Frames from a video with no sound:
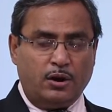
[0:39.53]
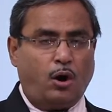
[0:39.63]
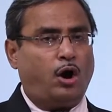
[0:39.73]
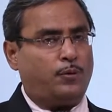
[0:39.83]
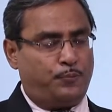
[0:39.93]

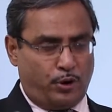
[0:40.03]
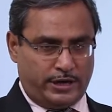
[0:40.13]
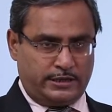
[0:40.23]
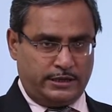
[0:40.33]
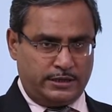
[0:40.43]
or
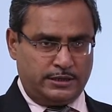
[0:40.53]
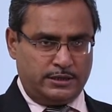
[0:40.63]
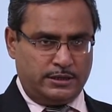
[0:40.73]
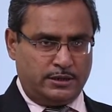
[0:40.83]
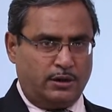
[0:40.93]
protected
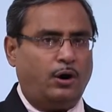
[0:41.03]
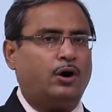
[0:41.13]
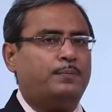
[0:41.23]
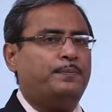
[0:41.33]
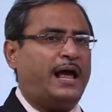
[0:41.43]

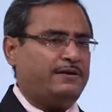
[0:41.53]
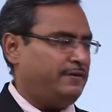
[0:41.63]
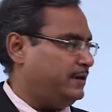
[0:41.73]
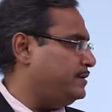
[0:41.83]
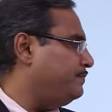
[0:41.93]
or
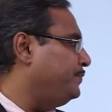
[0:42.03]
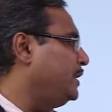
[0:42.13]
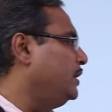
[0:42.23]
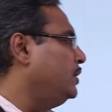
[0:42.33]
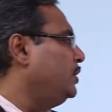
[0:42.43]
private.
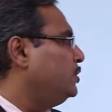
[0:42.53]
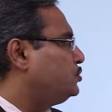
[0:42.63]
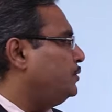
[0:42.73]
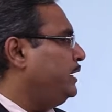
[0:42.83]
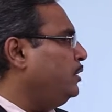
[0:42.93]

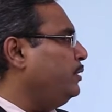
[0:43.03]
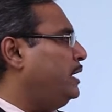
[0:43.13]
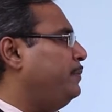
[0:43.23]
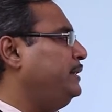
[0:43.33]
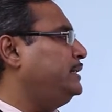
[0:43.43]
So here we are
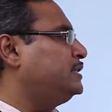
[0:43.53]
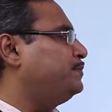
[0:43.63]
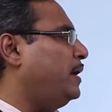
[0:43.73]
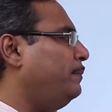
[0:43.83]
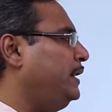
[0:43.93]
having this
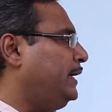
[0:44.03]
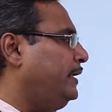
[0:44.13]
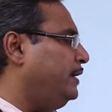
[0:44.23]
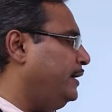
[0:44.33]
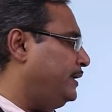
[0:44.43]
public
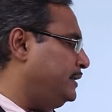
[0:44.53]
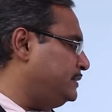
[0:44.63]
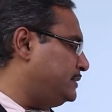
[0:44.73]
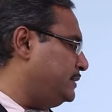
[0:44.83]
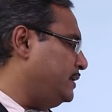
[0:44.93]

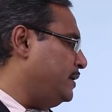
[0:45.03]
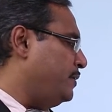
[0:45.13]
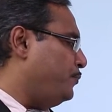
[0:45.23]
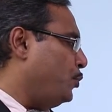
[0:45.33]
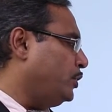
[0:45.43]
inheritance,
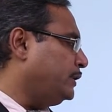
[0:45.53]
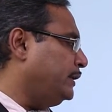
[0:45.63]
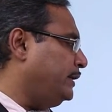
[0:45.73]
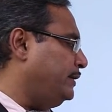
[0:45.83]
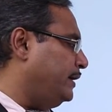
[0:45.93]

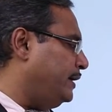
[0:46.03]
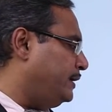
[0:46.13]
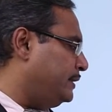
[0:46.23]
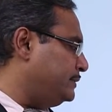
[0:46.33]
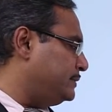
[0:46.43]
protected
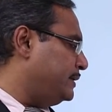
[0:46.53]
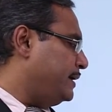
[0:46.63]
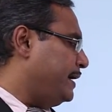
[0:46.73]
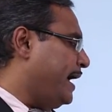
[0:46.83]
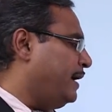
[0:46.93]
inheritance
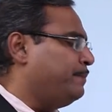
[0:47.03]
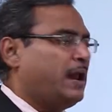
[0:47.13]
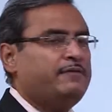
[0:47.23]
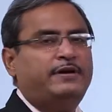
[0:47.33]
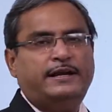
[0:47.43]
and
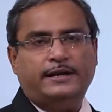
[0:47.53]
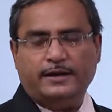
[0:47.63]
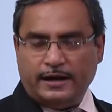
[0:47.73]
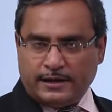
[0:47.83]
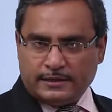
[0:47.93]
private
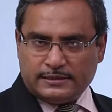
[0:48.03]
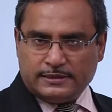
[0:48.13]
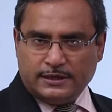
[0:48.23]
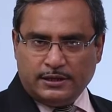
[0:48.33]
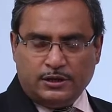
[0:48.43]

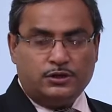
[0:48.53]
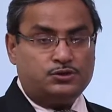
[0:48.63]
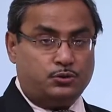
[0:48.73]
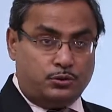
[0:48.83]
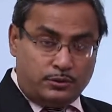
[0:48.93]
inheritance.
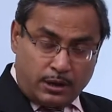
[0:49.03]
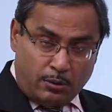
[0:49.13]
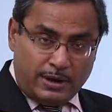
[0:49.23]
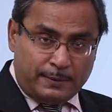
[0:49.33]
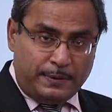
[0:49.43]
So now
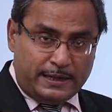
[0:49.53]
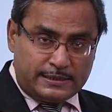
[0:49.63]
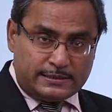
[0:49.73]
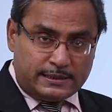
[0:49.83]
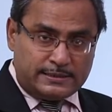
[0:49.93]
let me
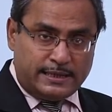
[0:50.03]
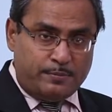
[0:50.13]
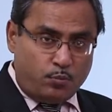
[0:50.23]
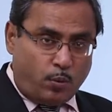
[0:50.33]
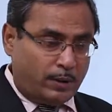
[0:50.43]
discuss them
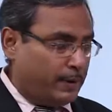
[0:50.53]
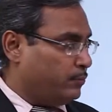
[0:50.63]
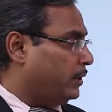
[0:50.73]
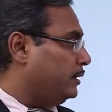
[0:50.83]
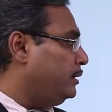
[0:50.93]
one by
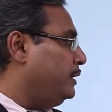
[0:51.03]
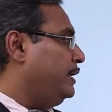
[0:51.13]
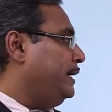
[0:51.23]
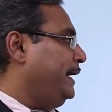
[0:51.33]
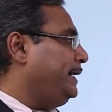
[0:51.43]
one.
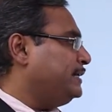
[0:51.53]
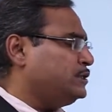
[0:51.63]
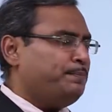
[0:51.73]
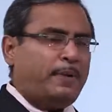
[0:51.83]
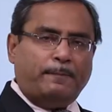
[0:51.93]
In case
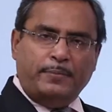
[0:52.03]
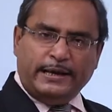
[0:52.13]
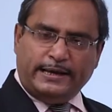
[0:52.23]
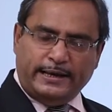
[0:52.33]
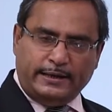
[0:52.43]
of
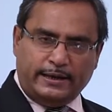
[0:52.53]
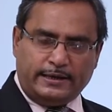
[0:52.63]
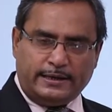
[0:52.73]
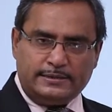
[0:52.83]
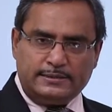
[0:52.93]
public
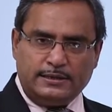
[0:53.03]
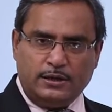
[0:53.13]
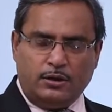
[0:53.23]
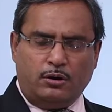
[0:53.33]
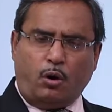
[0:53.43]
inheritance,
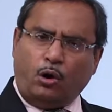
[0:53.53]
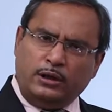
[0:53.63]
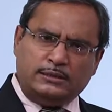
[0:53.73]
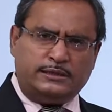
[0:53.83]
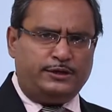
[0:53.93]

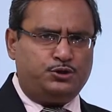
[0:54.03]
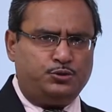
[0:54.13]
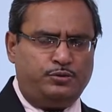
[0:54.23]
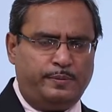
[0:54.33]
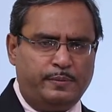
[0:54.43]
always you
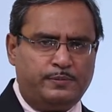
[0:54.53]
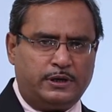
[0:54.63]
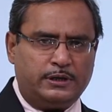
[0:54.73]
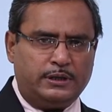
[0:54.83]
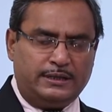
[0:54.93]
should
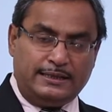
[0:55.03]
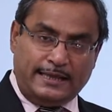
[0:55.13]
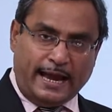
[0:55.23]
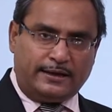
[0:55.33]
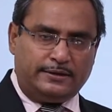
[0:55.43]
remember
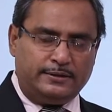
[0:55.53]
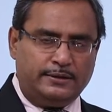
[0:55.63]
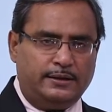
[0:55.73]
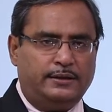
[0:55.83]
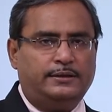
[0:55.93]
that
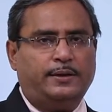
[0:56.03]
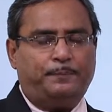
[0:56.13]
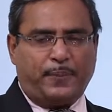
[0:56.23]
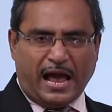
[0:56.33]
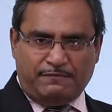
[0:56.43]
the
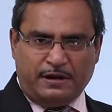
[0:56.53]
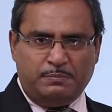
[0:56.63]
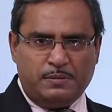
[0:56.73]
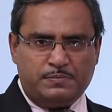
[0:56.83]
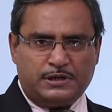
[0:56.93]
private
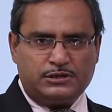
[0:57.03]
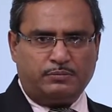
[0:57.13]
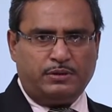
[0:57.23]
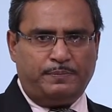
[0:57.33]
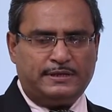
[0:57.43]
members
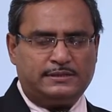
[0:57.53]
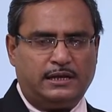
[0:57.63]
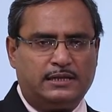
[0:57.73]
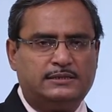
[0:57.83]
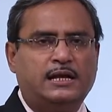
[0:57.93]
of the base
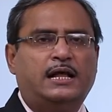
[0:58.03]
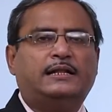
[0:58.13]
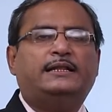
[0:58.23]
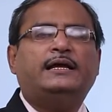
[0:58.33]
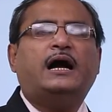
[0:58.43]
class,
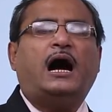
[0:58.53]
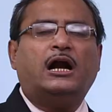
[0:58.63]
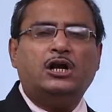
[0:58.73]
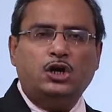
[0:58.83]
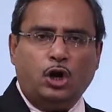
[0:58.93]
they
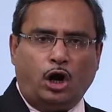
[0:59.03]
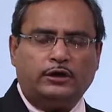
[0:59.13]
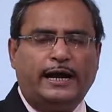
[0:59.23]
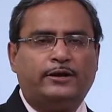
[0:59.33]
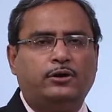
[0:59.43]
are
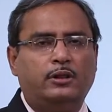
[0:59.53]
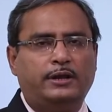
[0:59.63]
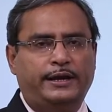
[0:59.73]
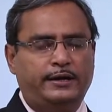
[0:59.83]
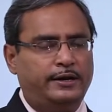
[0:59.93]
not at all
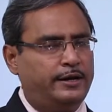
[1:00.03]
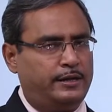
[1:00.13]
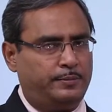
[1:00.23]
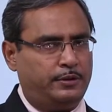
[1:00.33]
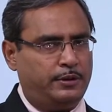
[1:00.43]

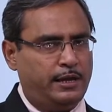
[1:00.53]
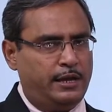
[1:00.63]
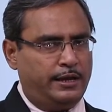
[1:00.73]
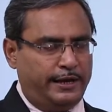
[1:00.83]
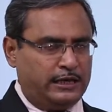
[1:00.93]
inheritable,
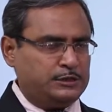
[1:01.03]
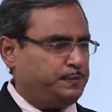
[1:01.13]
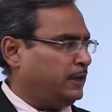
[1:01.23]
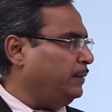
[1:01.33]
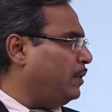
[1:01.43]

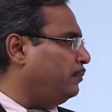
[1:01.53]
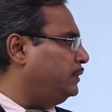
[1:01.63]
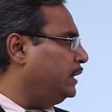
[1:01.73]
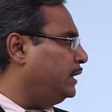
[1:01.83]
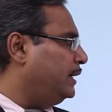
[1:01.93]
irrespective of
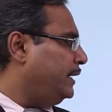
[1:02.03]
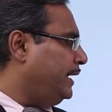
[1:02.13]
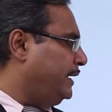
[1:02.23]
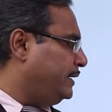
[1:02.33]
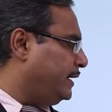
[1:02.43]
the
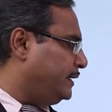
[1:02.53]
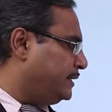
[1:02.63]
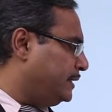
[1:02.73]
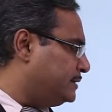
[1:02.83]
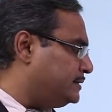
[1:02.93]

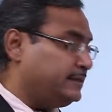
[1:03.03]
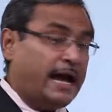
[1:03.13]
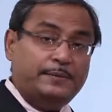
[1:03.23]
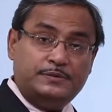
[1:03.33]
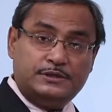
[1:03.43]
inheritance
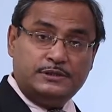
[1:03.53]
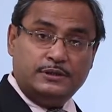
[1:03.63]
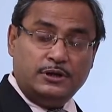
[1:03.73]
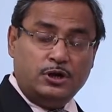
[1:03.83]
types.